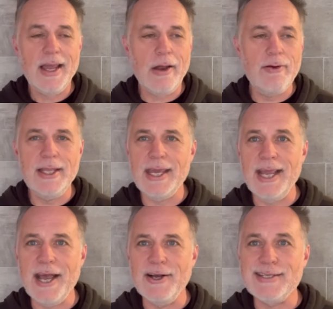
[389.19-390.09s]
Mm-hmm.
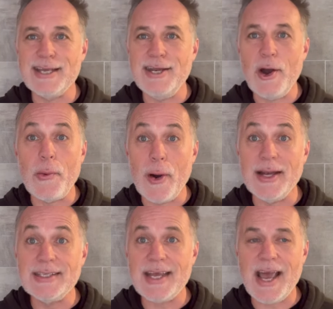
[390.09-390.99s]
Everything else they don't
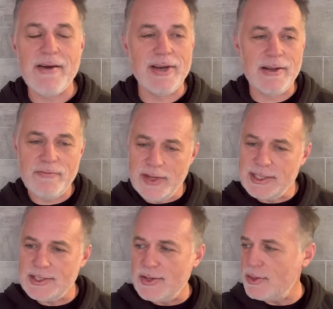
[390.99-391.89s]
want us to have. And it
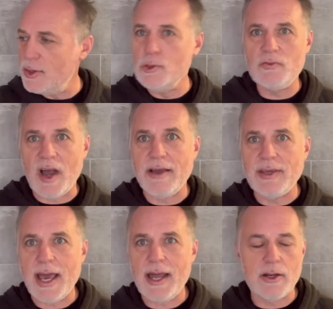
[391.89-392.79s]
fits into those five
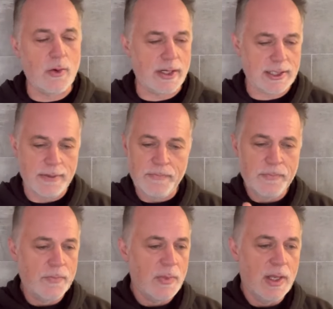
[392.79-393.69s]
categories.
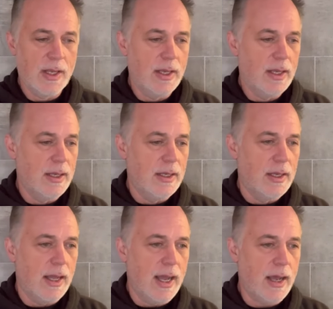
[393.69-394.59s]

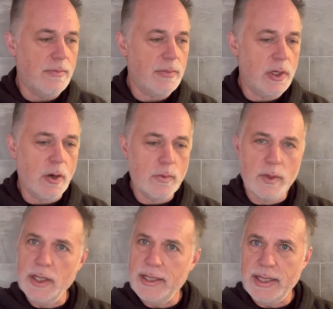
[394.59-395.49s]
Um, you know,
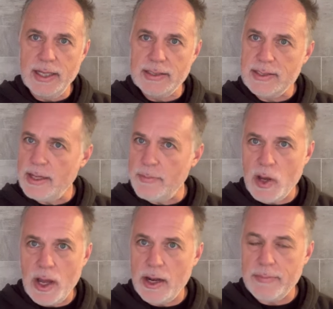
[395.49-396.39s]
really, again,
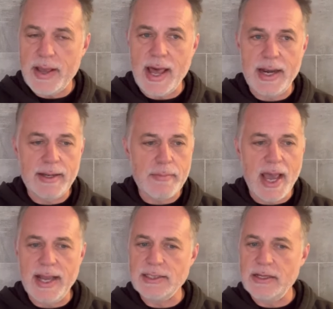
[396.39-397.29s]
semi-automatic,
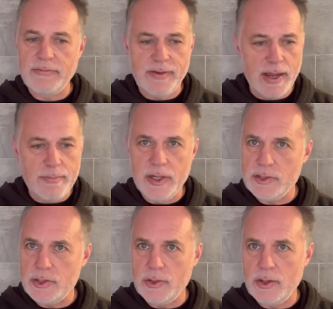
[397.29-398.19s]
magazine-fed
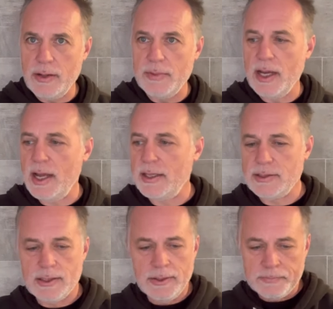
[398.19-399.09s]
pistol grip guns,